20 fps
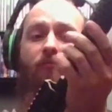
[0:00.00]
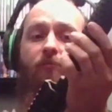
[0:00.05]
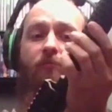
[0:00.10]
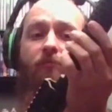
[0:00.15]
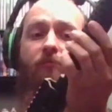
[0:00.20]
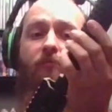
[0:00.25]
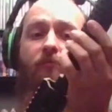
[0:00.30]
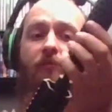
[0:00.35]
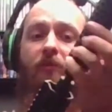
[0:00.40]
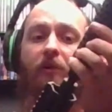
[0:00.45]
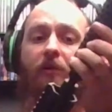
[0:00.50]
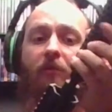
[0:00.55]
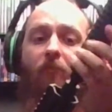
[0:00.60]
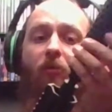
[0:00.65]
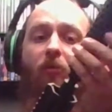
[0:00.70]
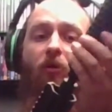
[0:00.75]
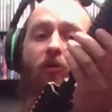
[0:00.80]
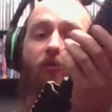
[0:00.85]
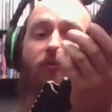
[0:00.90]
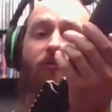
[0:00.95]

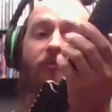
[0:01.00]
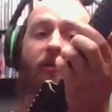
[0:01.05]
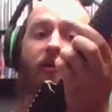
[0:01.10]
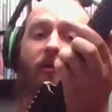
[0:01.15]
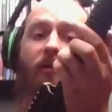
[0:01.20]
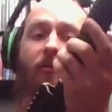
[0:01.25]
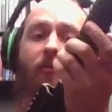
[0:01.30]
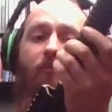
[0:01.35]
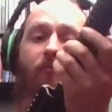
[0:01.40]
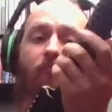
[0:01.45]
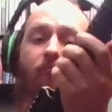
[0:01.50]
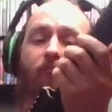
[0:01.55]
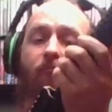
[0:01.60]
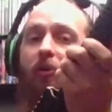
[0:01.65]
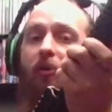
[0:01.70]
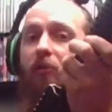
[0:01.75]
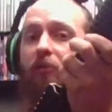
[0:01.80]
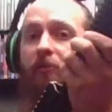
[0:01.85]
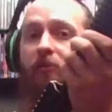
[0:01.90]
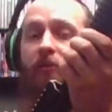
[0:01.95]
DMR setup
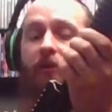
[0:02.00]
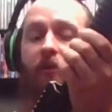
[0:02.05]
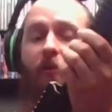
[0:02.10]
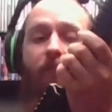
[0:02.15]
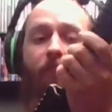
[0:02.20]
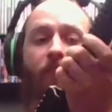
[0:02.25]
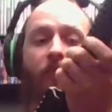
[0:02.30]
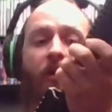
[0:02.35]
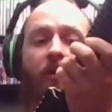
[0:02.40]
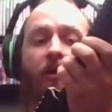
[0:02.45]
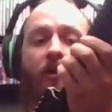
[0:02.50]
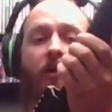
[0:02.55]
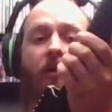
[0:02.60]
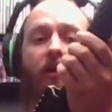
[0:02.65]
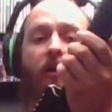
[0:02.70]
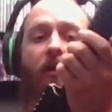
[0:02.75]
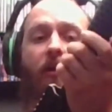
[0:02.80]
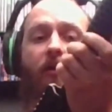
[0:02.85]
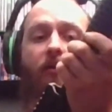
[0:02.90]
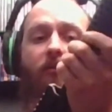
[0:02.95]
all the time.
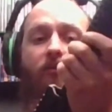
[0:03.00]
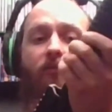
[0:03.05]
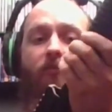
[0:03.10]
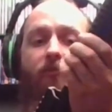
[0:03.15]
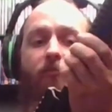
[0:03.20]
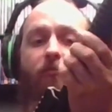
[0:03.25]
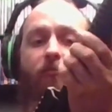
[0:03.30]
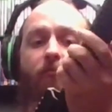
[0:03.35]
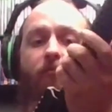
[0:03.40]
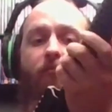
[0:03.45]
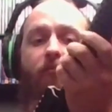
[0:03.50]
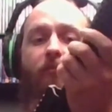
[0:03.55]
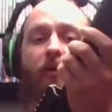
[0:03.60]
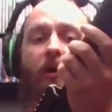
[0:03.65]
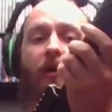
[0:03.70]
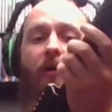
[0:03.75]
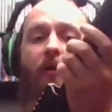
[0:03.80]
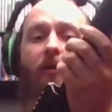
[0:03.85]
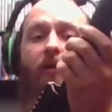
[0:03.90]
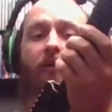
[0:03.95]
And I'll just
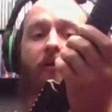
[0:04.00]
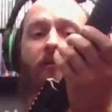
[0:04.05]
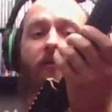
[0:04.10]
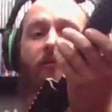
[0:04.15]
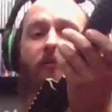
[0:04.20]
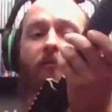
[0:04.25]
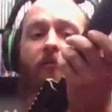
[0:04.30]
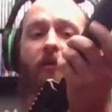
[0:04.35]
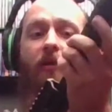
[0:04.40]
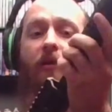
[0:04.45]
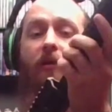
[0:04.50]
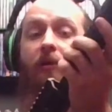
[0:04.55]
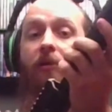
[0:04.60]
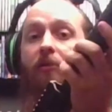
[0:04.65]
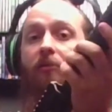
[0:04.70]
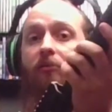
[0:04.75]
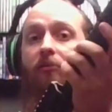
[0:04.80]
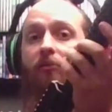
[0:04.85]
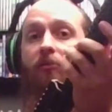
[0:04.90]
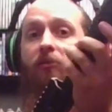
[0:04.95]
buy a
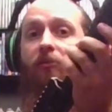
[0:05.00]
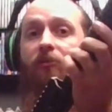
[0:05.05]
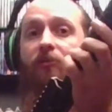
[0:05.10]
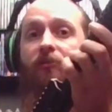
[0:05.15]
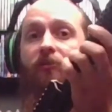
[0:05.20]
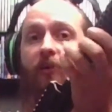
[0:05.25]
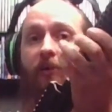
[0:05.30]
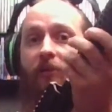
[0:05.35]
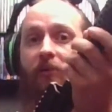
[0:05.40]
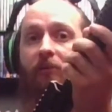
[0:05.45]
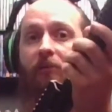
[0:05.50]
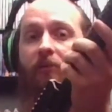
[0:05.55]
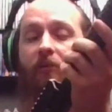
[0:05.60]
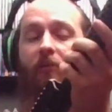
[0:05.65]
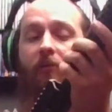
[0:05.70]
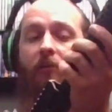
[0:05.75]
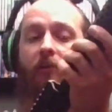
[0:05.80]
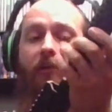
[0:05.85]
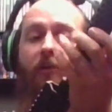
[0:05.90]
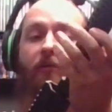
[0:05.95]
good
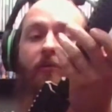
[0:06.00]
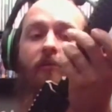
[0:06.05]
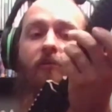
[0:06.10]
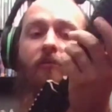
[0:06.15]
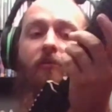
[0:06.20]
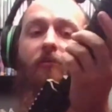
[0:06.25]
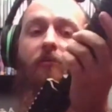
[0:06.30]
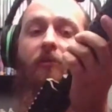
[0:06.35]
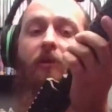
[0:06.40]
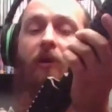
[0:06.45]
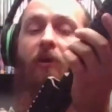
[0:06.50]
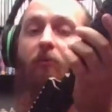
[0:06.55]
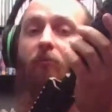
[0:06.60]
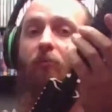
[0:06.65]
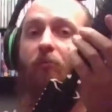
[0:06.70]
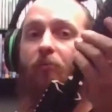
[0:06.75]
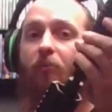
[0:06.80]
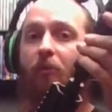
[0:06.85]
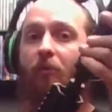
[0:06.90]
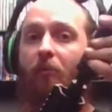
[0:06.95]
secondary that will
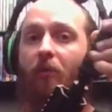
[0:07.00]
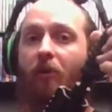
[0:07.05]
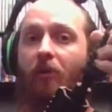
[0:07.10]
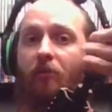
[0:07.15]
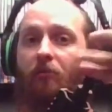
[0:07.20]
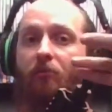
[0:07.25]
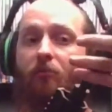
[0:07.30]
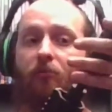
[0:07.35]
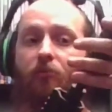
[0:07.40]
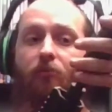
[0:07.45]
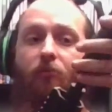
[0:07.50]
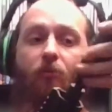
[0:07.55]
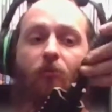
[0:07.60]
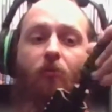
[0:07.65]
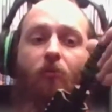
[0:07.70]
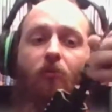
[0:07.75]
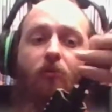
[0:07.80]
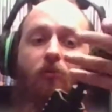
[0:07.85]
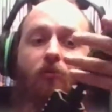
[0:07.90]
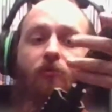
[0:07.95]
be my close
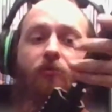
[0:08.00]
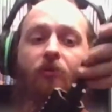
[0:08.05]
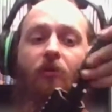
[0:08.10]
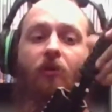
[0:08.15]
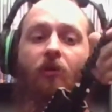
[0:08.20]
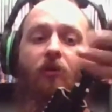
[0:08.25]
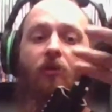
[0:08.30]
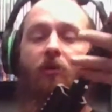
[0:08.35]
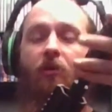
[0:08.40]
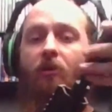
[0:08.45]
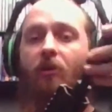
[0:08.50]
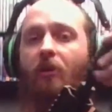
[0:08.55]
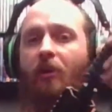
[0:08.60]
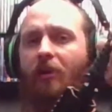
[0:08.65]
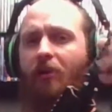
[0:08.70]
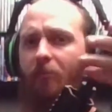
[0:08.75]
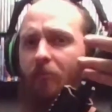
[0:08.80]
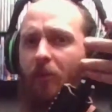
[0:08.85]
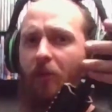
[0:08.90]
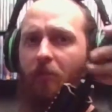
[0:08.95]
quarters,
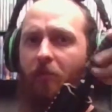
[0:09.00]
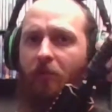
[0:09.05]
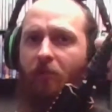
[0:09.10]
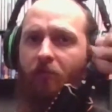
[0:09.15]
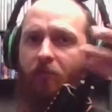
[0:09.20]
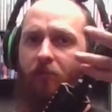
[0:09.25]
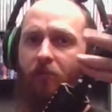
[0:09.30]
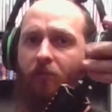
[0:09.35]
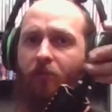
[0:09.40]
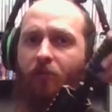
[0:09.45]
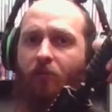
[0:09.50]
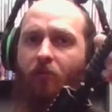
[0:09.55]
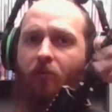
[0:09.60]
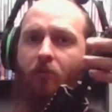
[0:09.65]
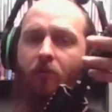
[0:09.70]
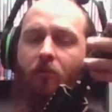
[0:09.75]
and maybe even a third,